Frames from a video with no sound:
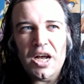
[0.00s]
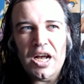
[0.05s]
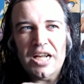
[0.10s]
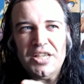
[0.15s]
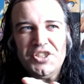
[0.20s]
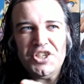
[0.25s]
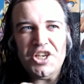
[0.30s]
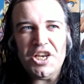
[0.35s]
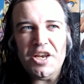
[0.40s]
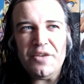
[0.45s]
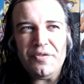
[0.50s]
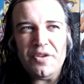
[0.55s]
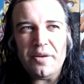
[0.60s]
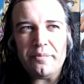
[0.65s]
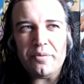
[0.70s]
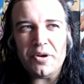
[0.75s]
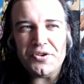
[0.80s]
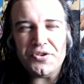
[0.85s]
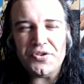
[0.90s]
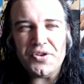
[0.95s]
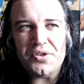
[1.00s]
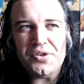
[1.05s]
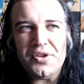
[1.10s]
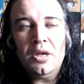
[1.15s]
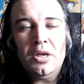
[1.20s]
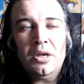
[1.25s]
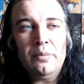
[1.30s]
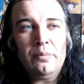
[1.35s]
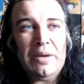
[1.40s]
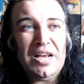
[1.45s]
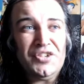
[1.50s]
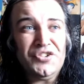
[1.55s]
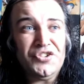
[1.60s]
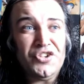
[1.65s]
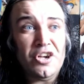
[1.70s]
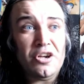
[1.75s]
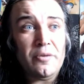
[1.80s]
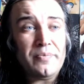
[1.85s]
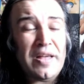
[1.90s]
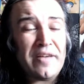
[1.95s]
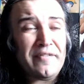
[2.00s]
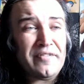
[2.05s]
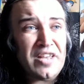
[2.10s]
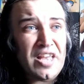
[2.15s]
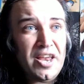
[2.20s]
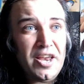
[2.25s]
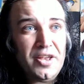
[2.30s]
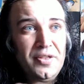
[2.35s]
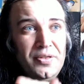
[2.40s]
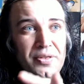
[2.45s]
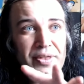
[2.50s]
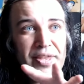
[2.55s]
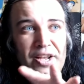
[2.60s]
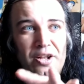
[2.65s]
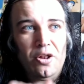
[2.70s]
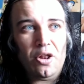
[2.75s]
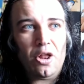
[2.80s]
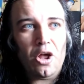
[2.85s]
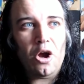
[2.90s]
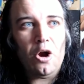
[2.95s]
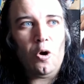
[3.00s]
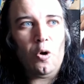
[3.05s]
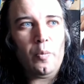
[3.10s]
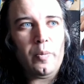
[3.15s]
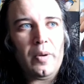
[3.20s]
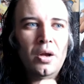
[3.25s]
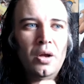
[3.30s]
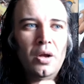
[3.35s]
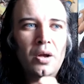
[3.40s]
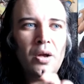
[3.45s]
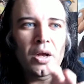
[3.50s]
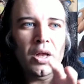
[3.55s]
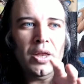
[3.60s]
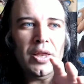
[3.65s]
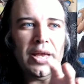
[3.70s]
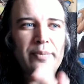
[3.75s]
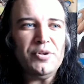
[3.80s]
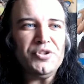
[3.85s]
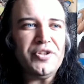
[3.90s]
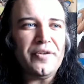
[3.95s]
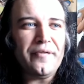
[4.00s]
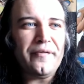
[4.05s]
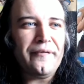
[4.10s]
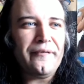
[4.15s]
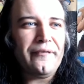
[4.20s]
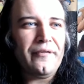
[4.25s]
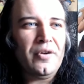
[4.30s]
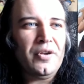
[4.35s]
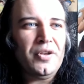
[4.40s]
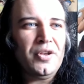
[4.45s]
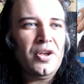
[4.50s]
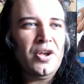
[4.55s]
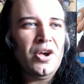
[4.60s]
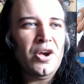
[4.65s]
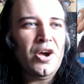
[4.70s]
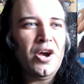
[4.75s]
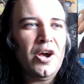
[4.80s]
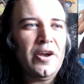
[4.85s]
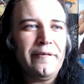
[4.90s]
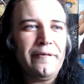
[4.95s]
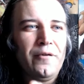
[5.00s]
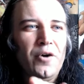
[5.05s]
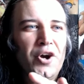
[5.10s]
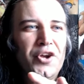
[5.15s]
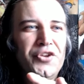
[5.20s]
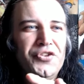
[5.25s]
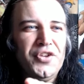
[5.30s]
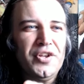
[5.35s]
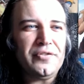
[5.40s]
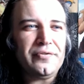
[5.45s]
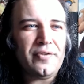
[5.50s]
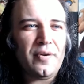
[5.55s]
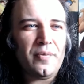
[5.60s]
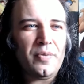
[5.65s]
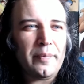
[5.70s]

achieved the unprecedented by circumnavigating the globe. They must have heard voices from the